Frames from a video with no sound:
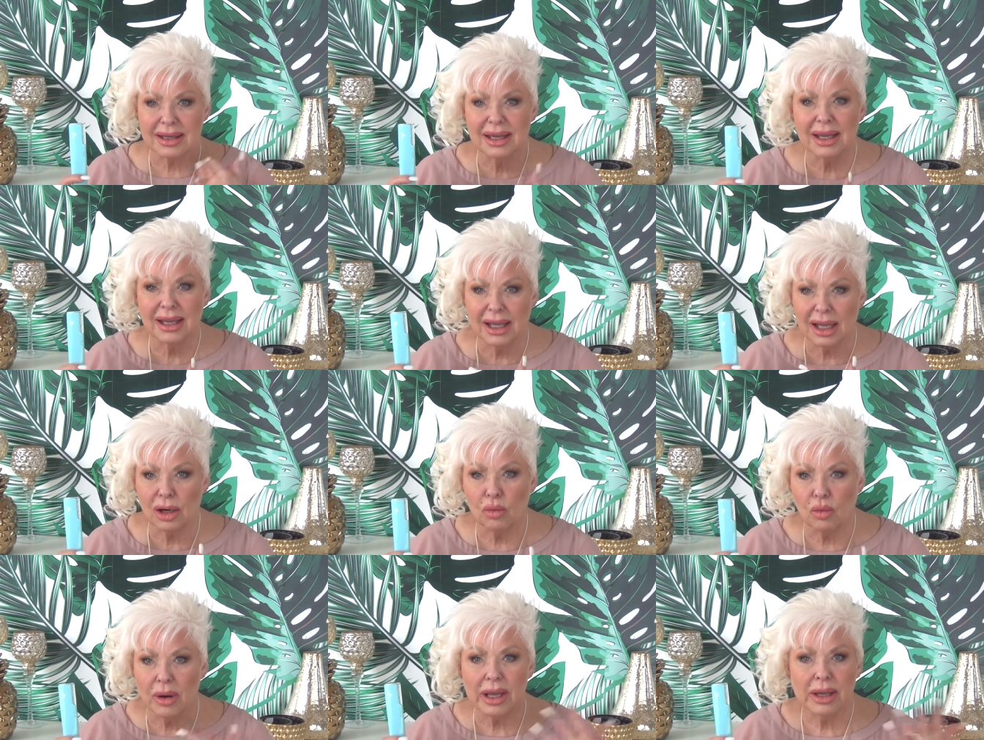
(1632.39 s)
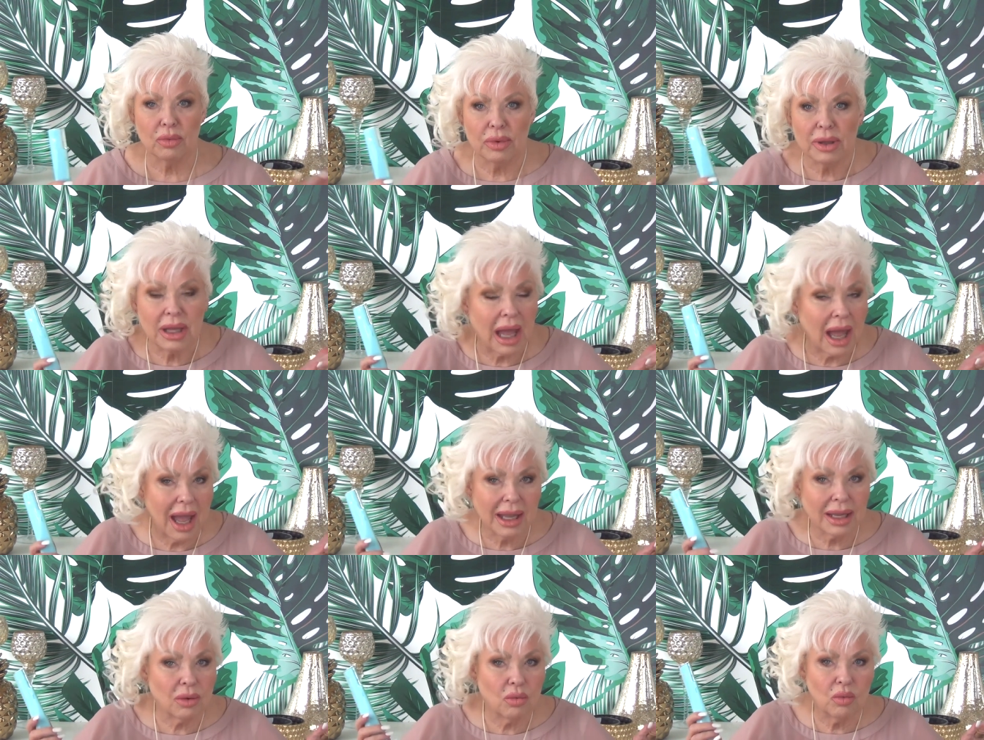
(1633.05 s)
can get away with
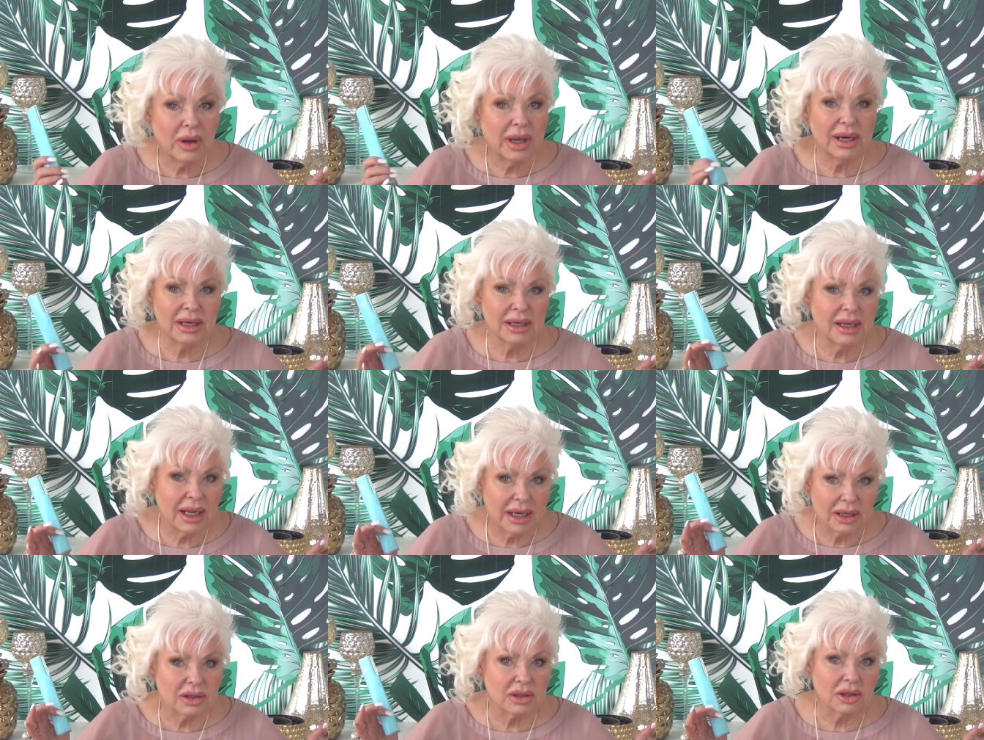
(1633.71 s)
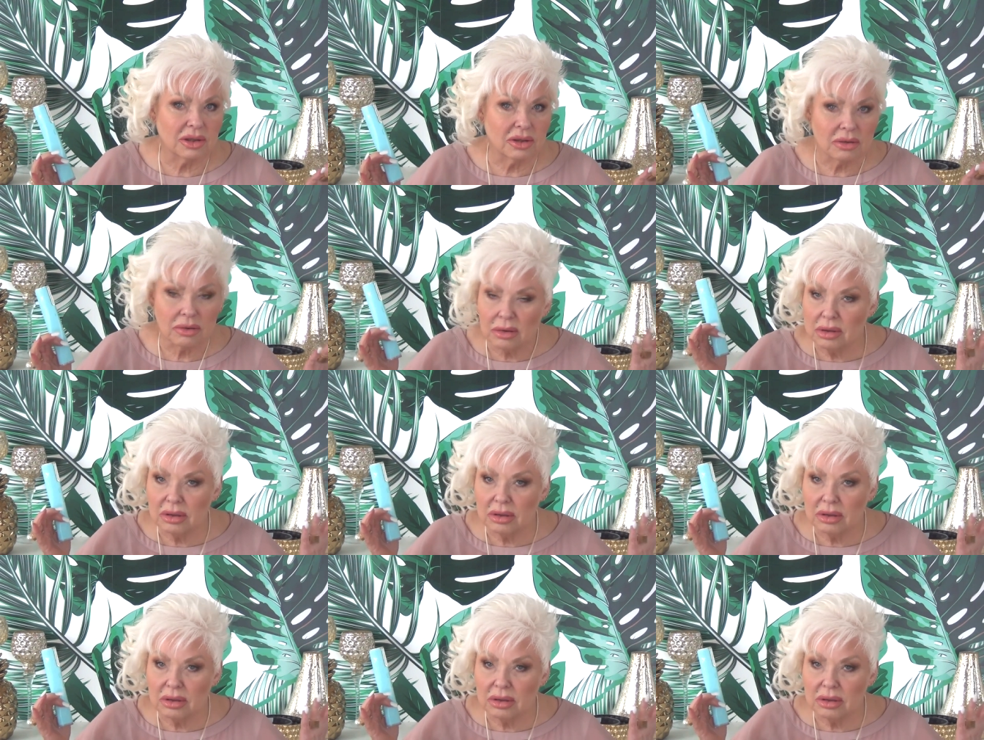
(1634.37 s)
I can wait a day or two.